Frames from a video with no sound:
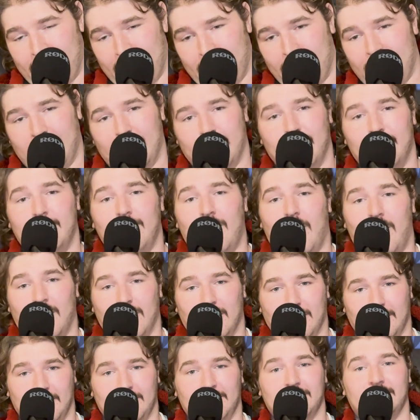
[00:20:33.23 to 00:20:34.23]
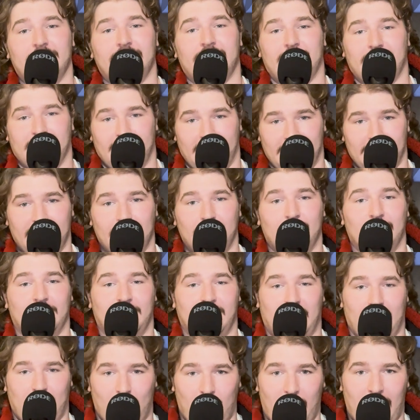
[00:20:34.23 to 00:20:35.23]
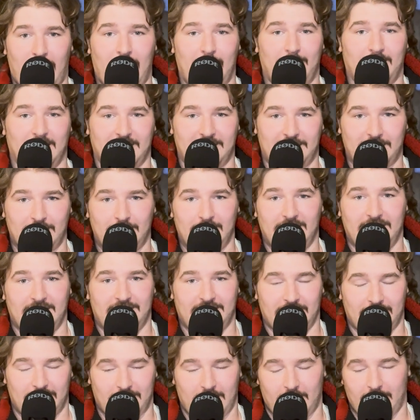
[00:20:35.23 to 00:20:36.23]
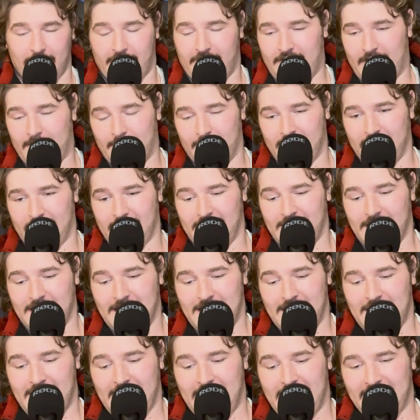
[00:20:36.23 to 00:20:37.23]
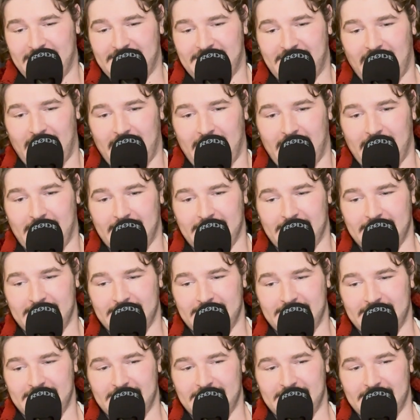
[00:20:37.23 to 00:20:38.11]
mongs that would quite happily do this to their own family, saying,